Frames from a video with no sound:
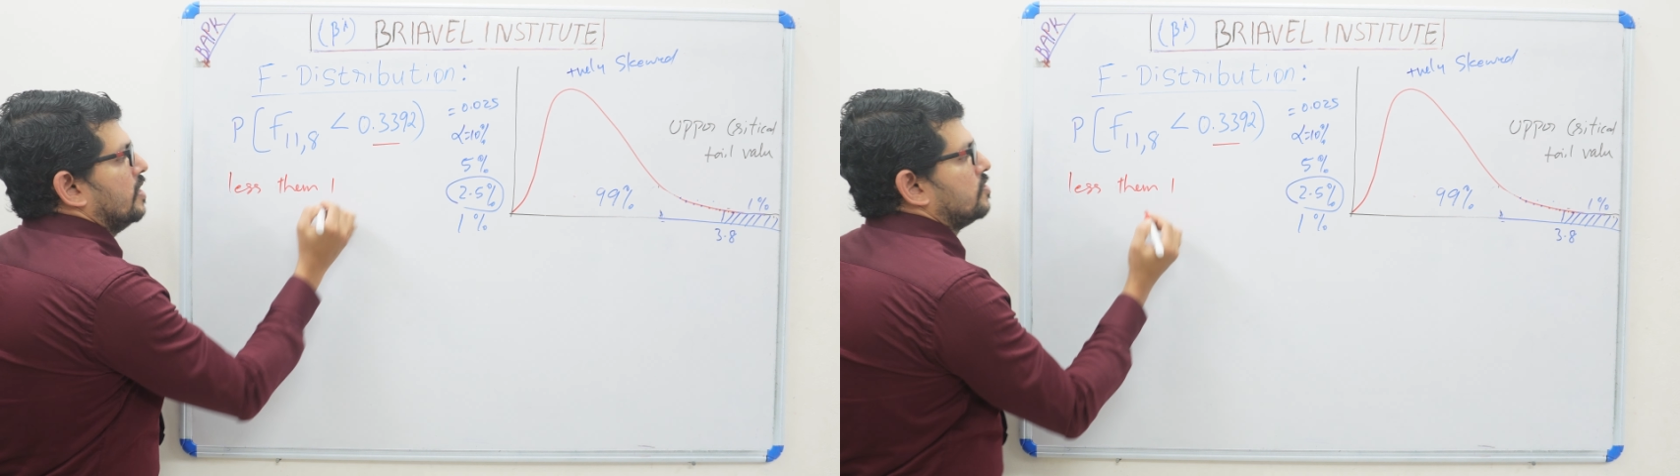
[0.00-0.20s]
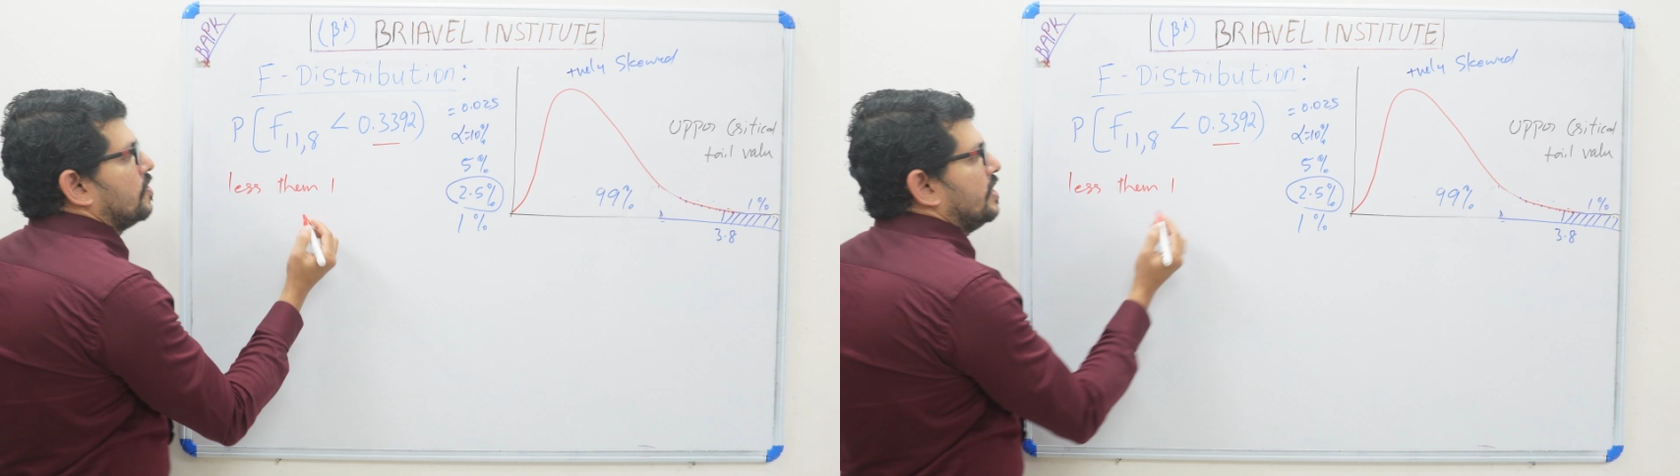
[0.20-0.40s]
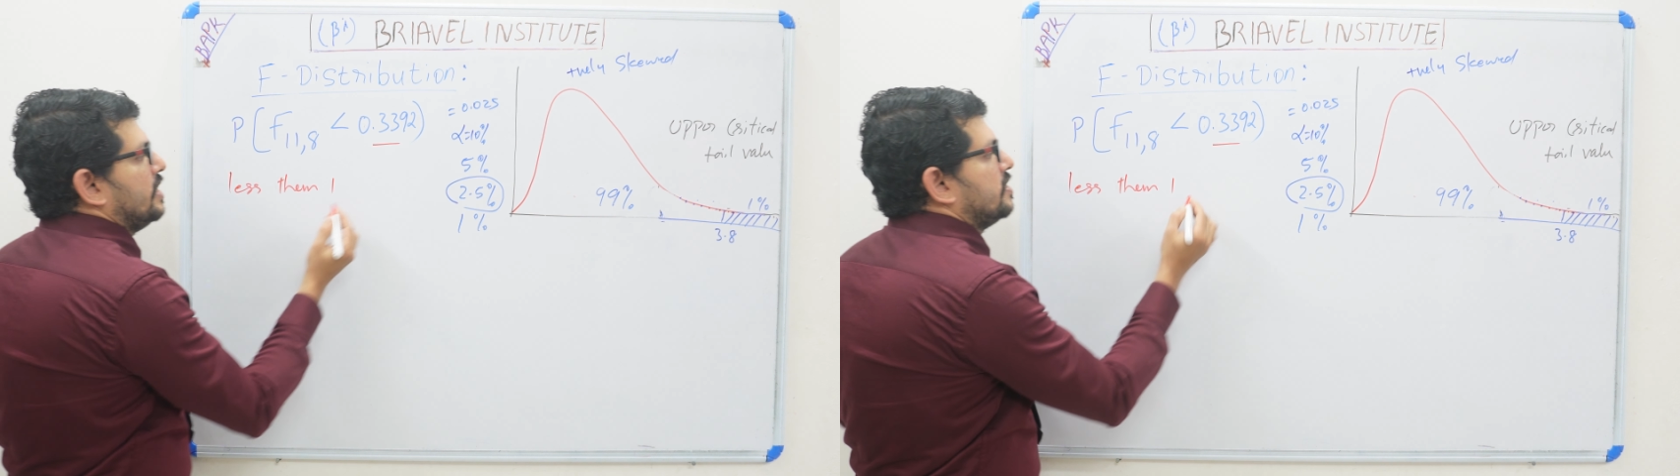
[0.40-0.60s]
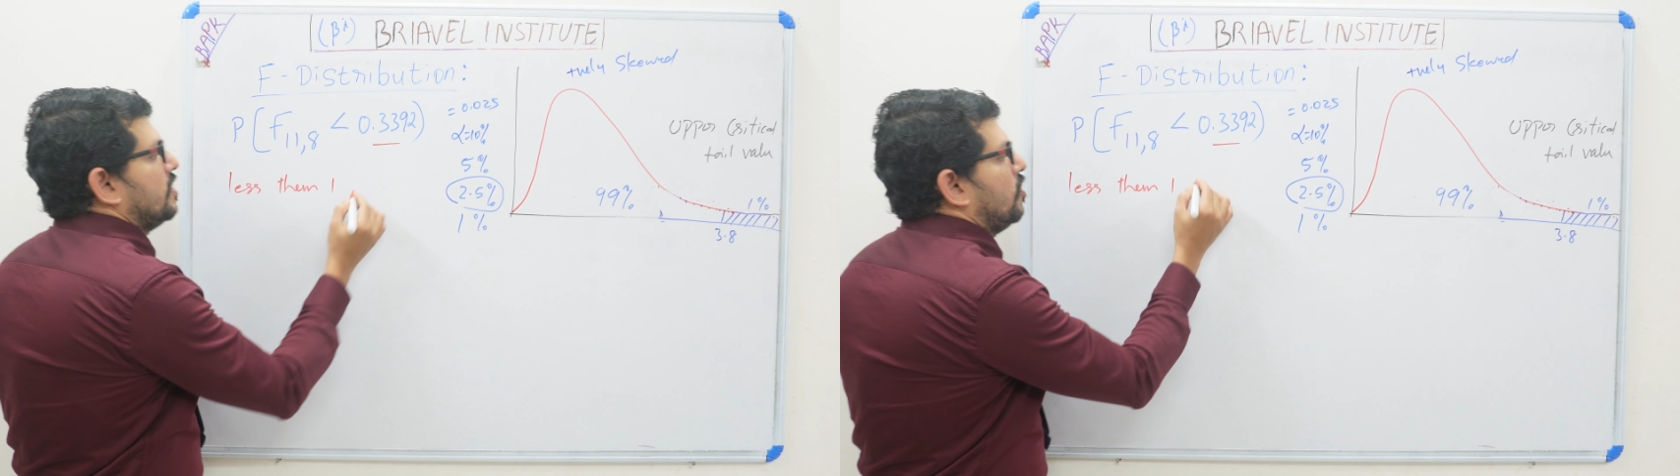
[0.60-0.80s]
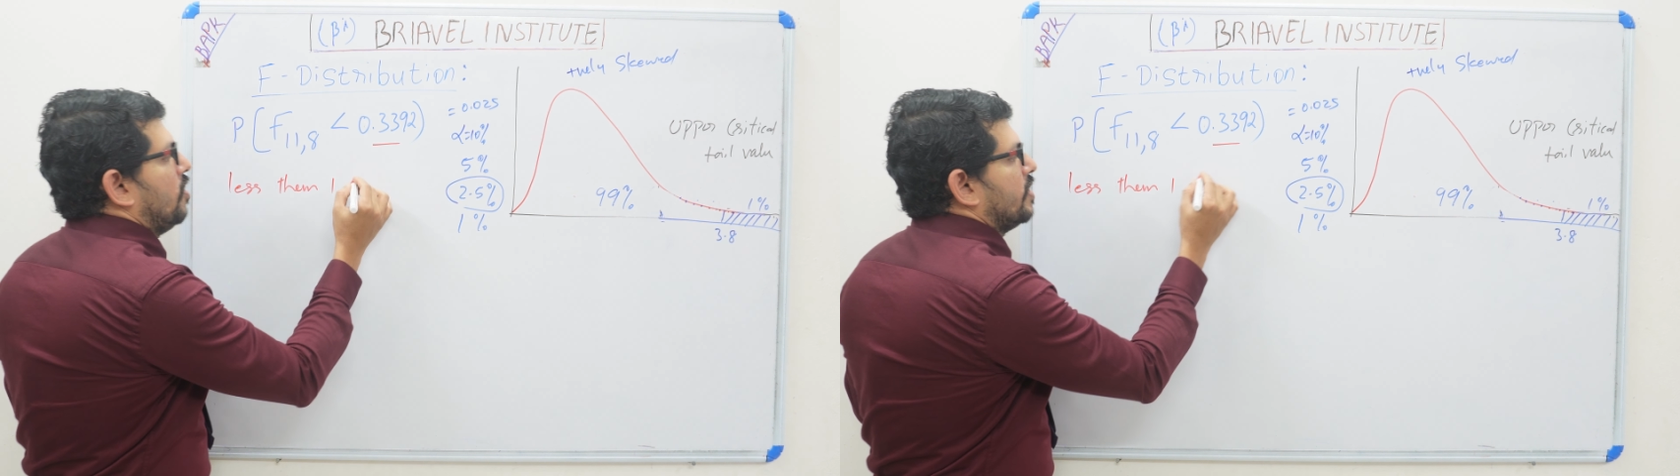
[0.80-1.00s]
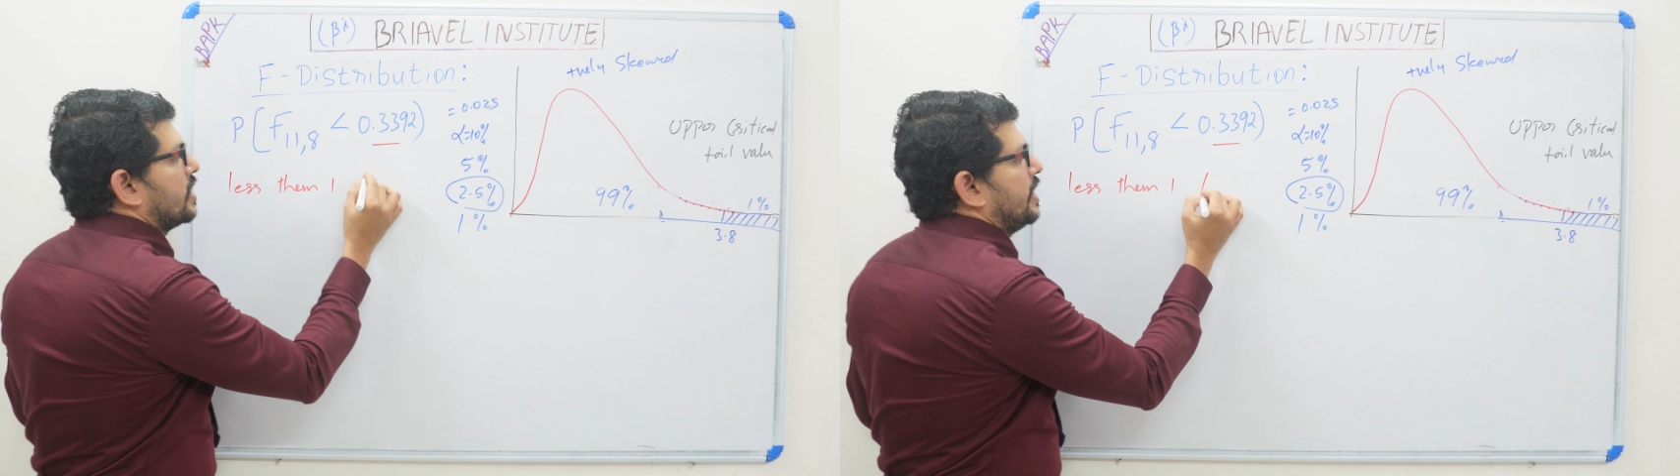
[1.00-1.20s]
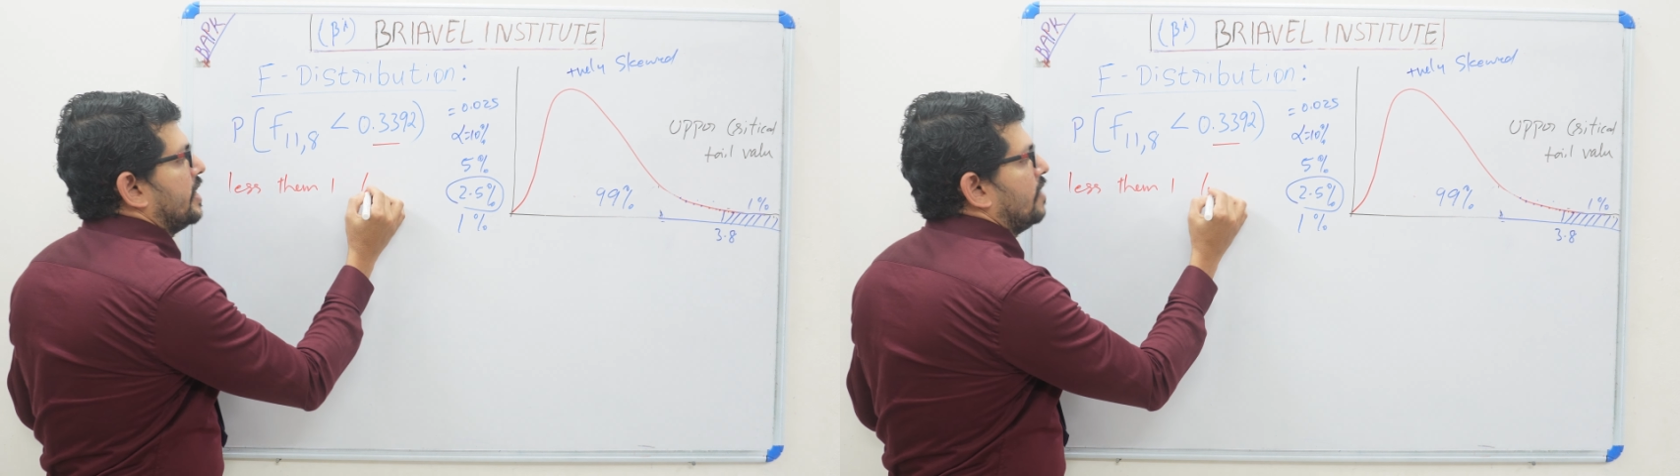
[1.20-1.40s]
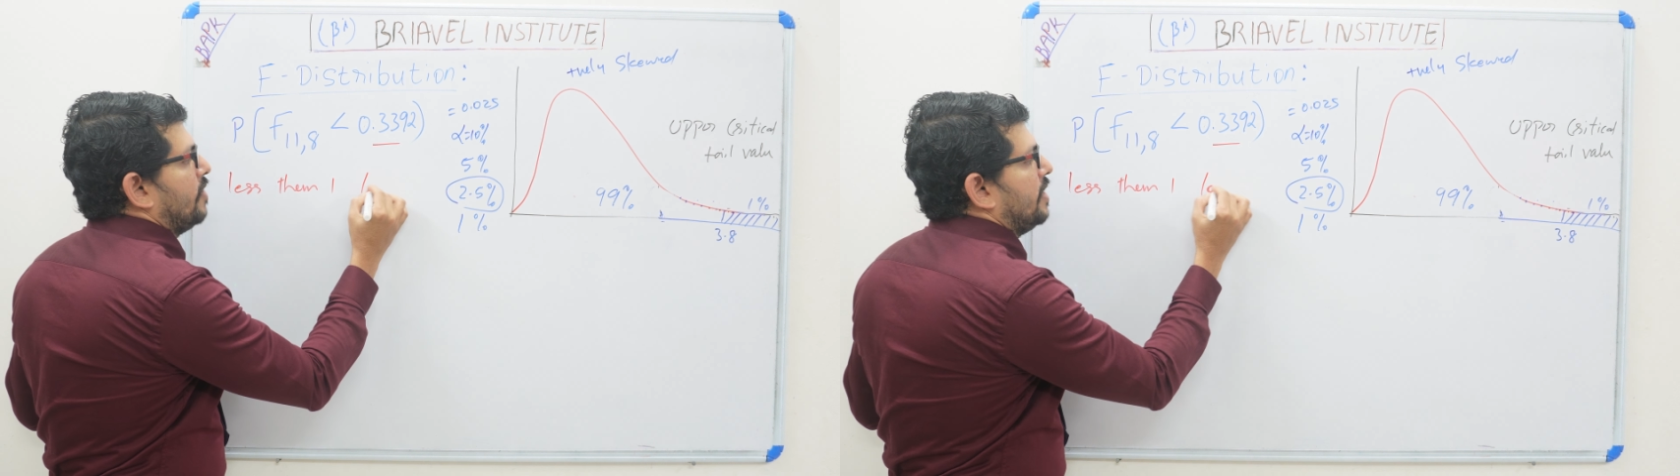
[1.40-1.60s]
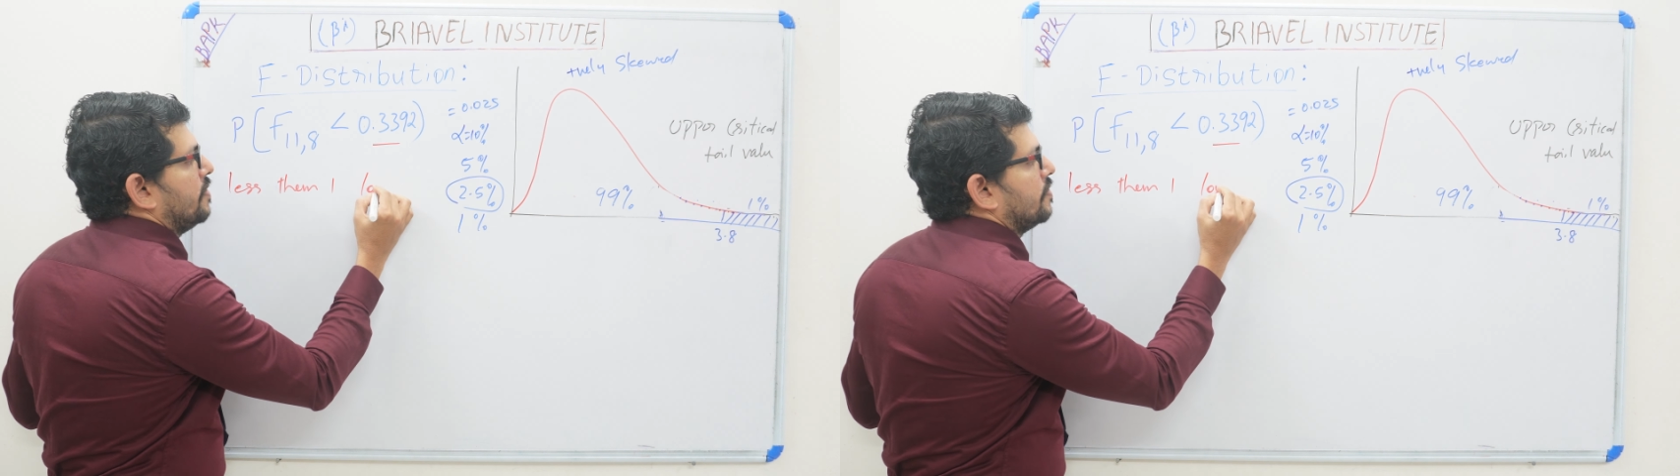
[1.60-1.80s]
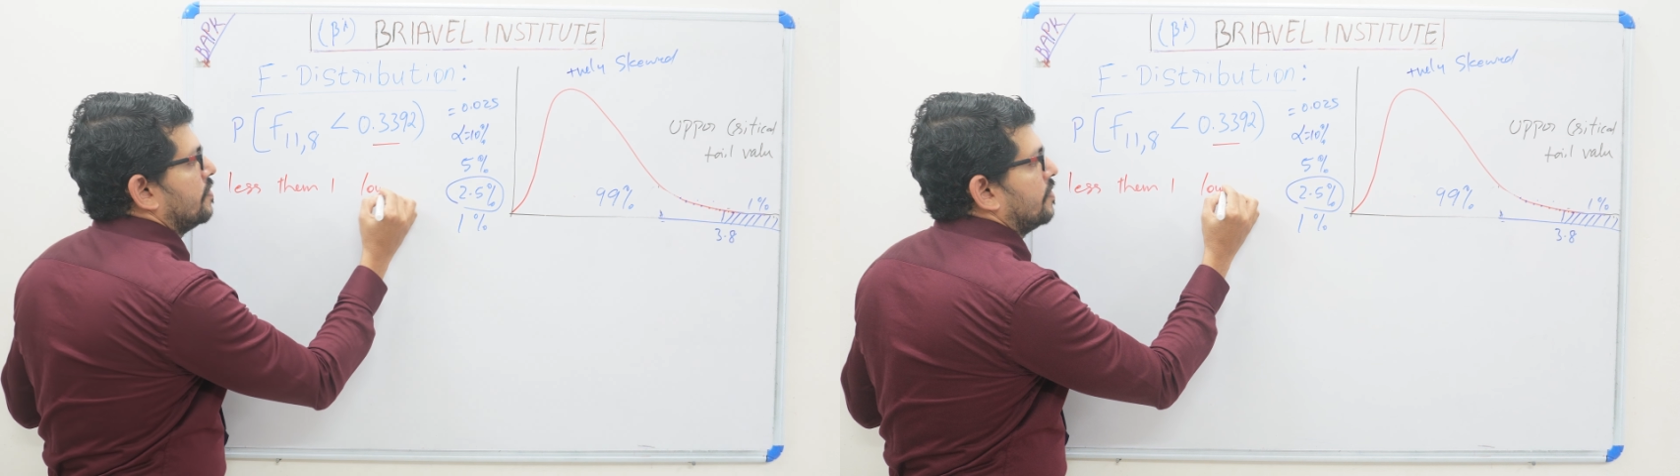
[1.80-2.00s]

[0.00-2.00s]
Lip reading: So it is a lower critical value.